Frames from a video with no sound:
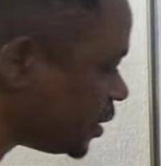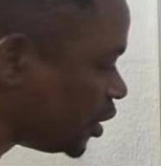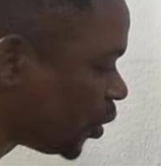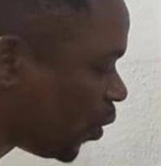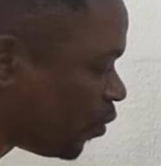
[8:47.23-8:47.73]
is
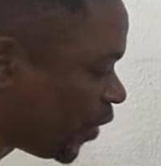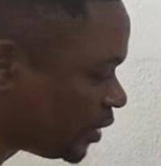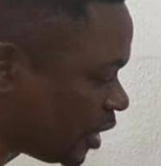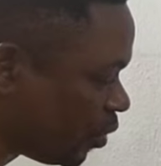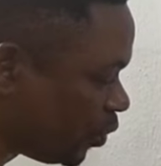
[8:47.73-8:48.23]
0 over
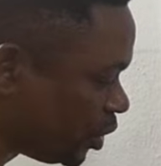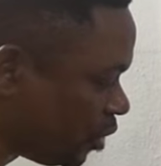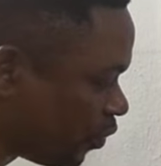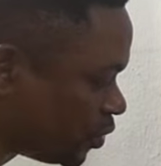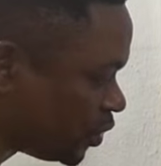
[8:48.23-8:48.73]
10 will
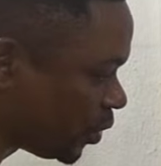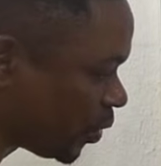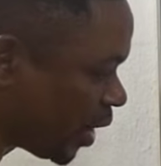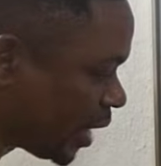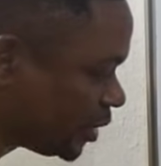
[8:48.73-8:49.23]
give us
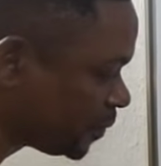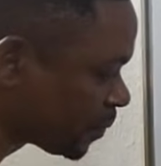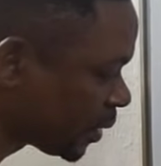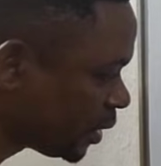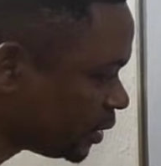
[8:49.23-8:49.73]
0, right?
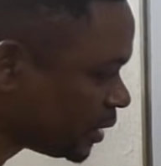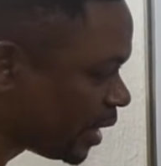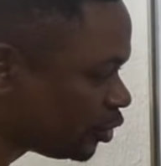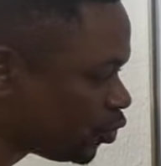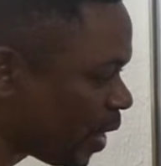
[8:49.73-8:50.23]

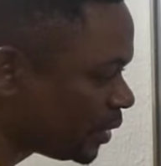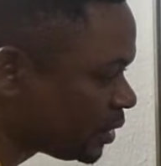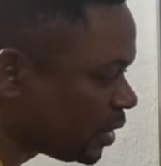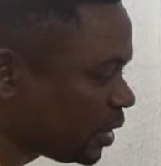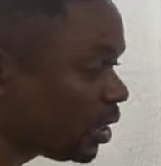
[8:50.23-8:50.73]
Then
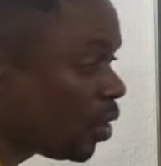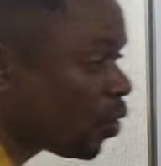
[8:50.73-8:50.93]
20